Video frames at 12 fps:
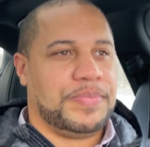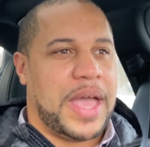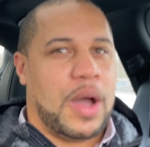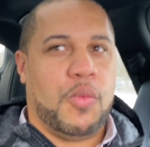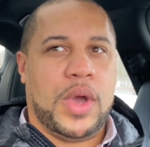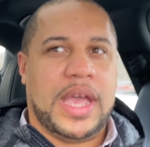
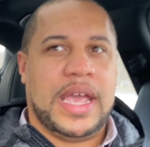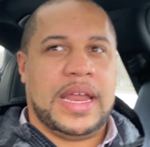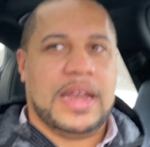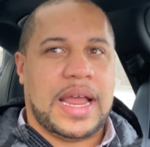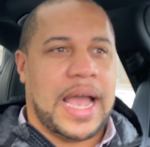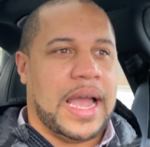I went
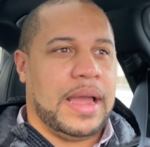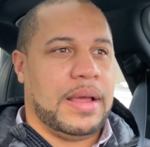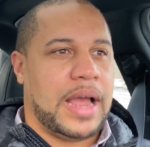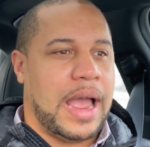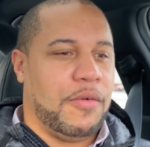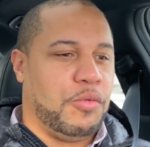and
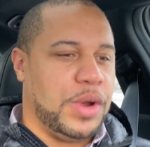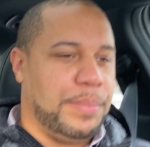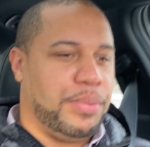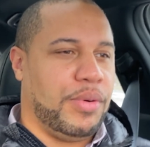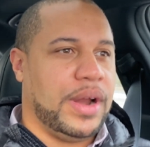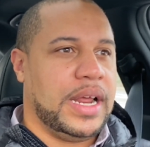I
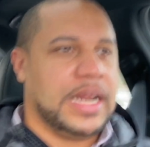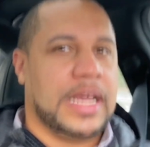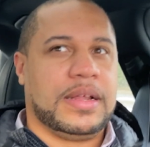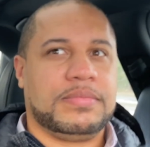reprinted it